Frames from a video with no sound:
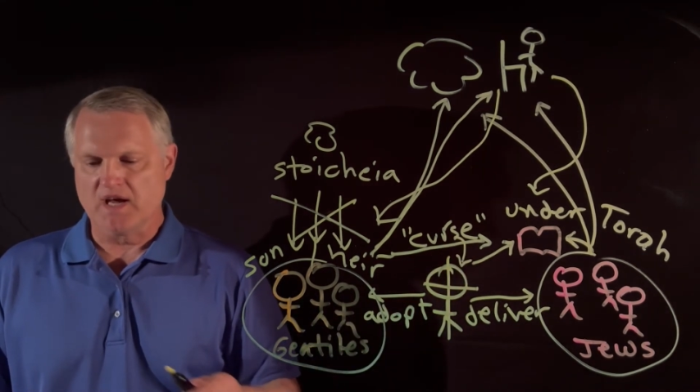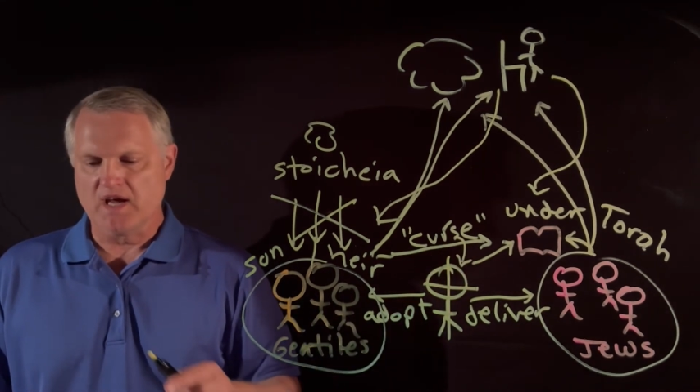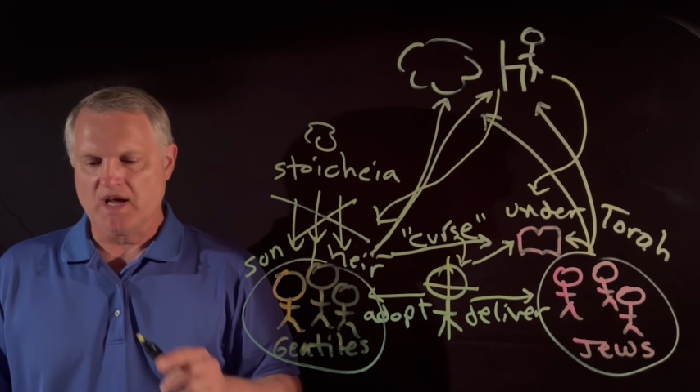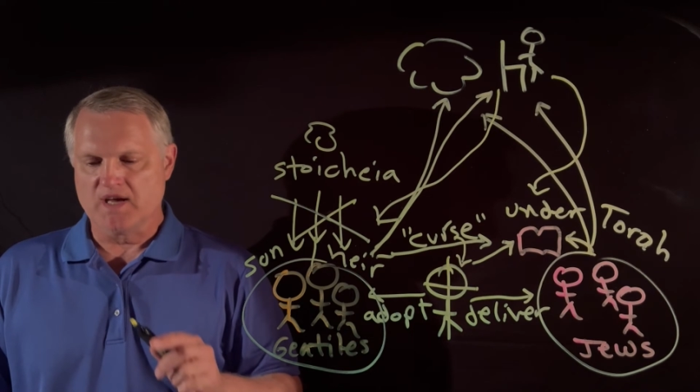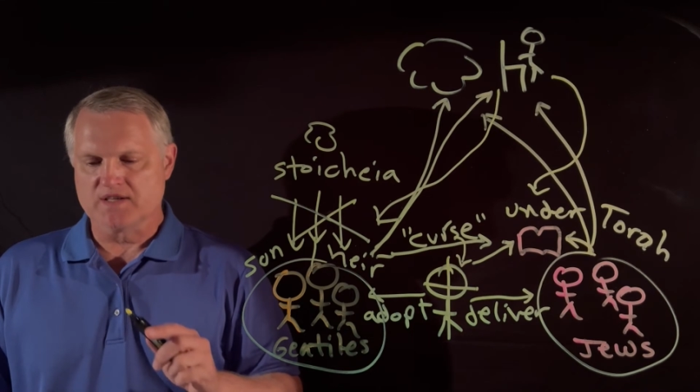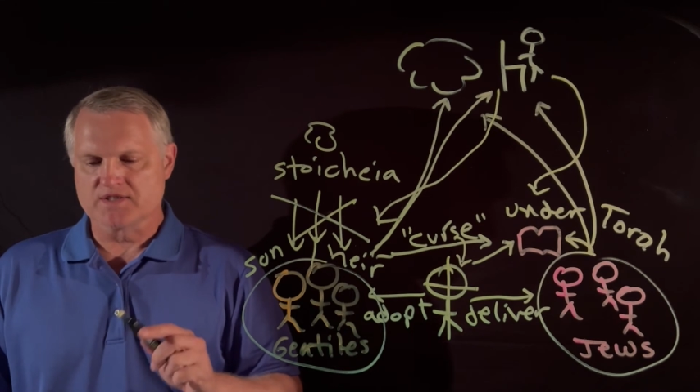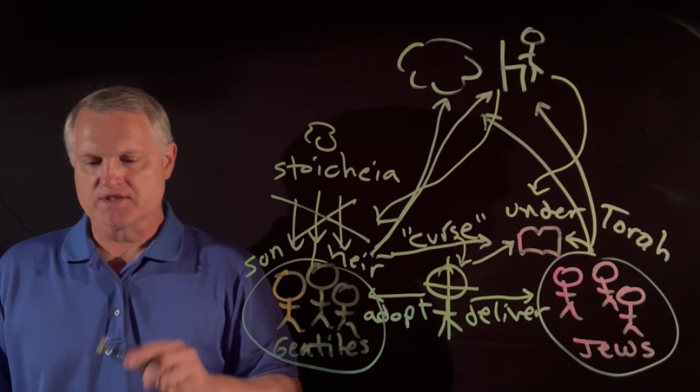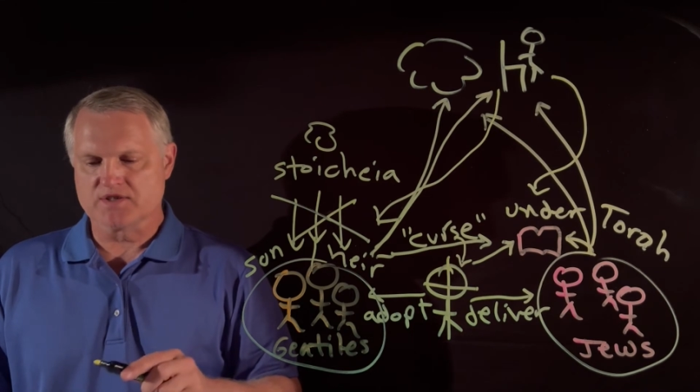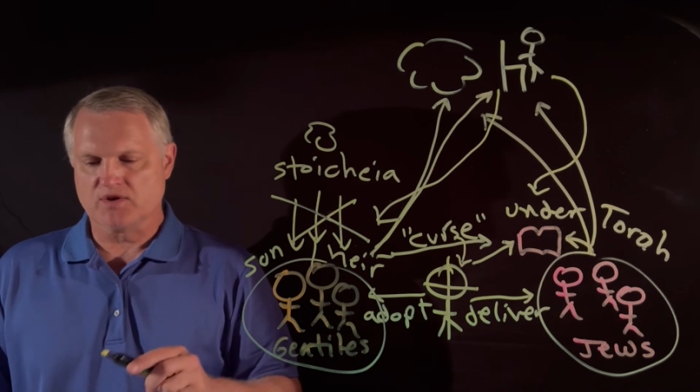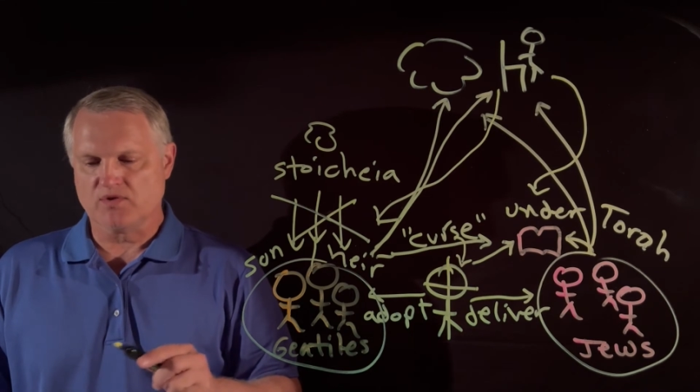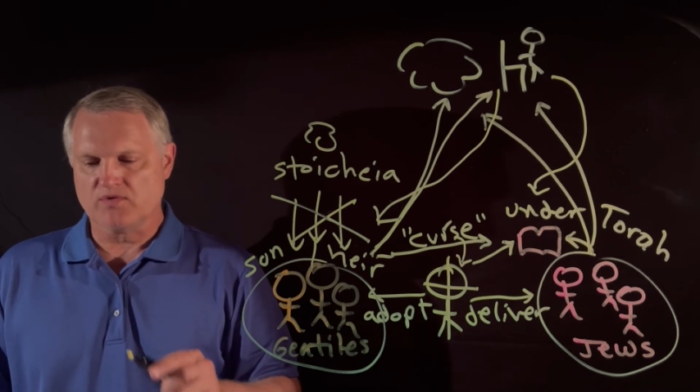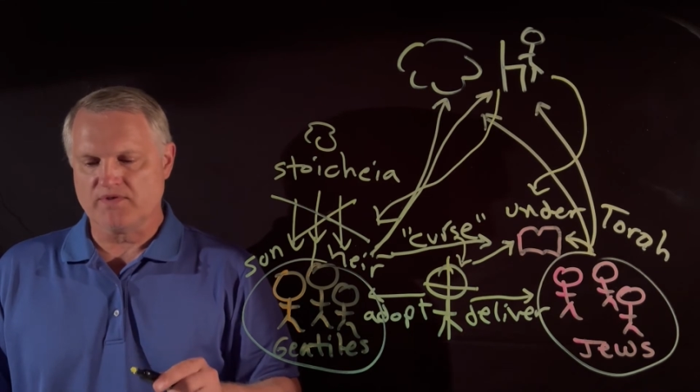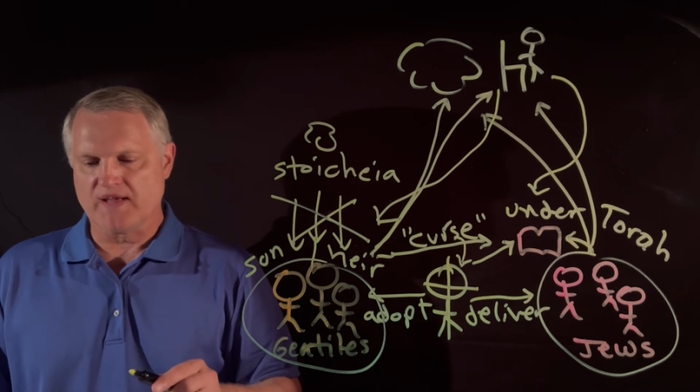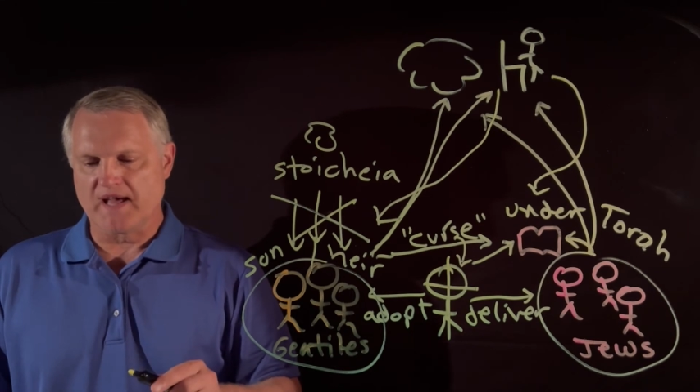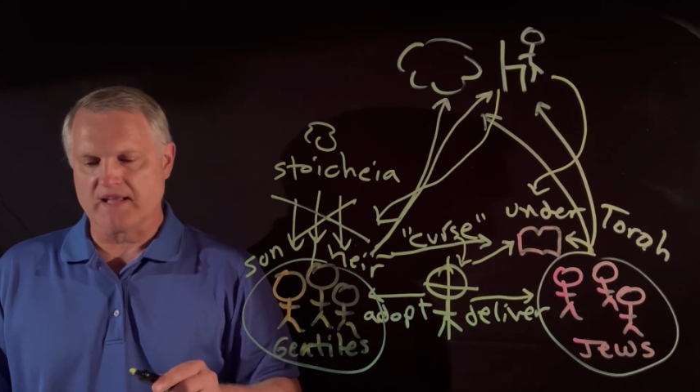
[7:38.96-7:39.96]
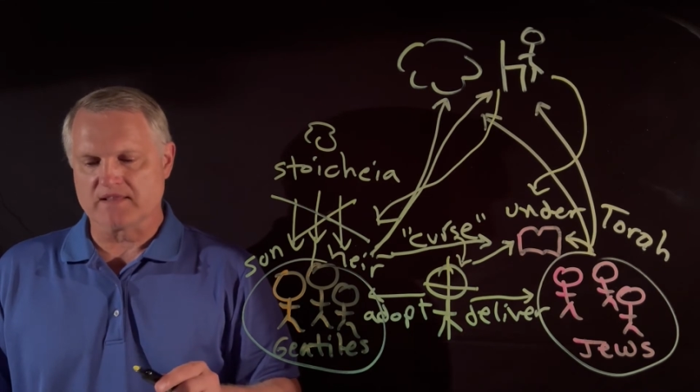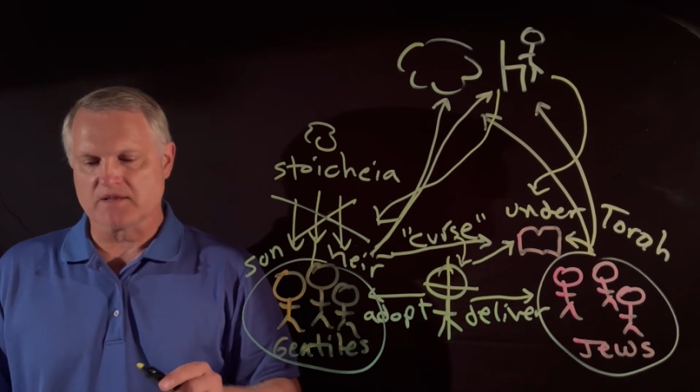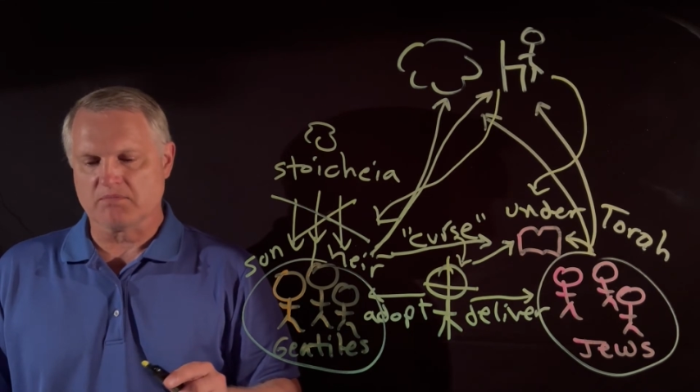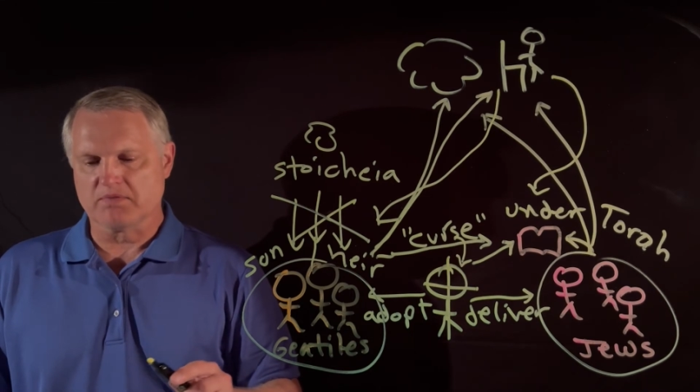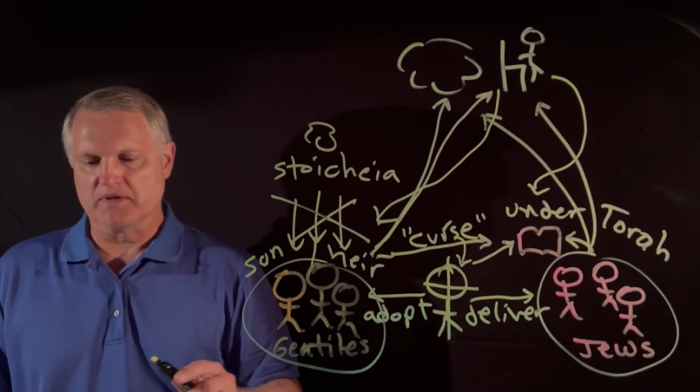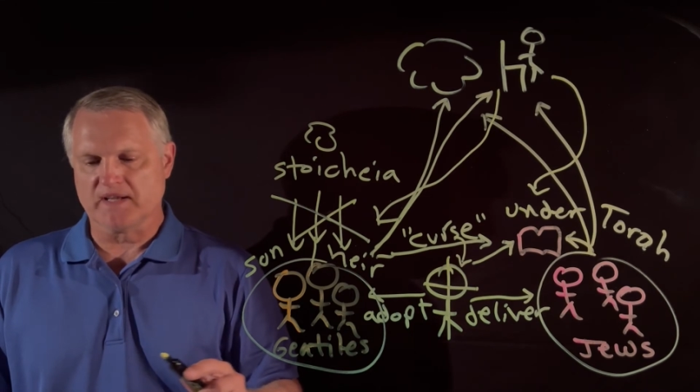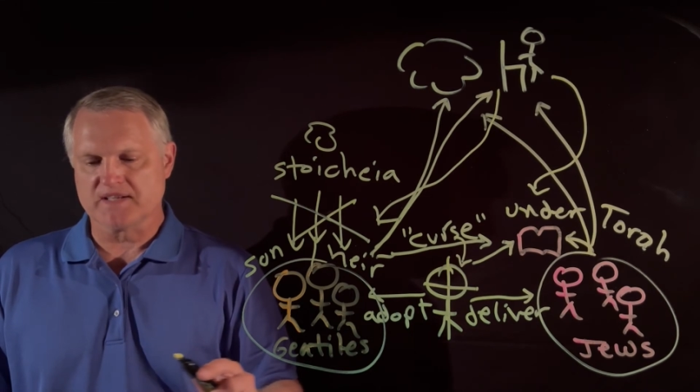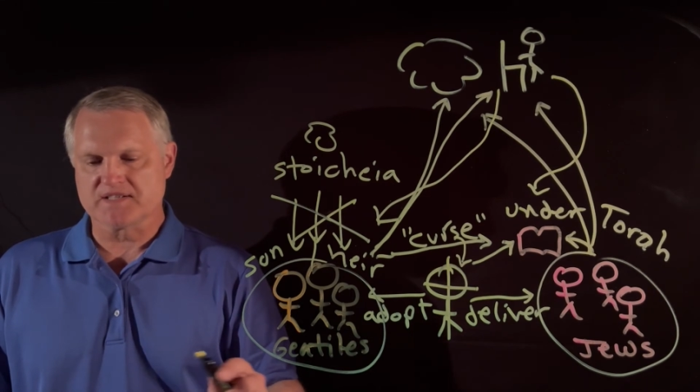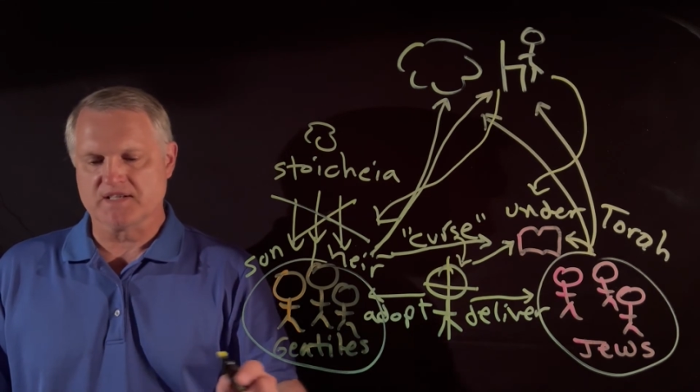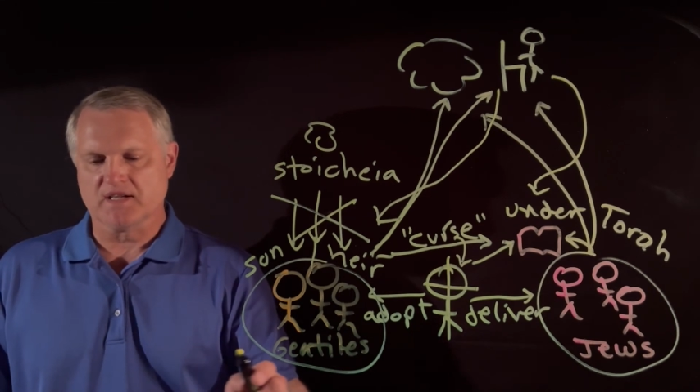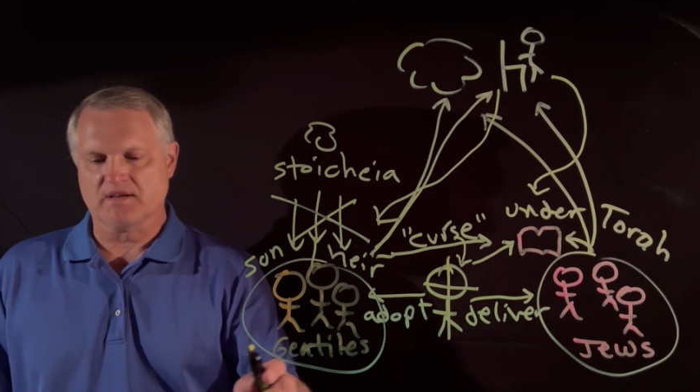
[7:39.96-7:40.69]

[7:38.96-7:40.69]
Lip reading: So that the blessing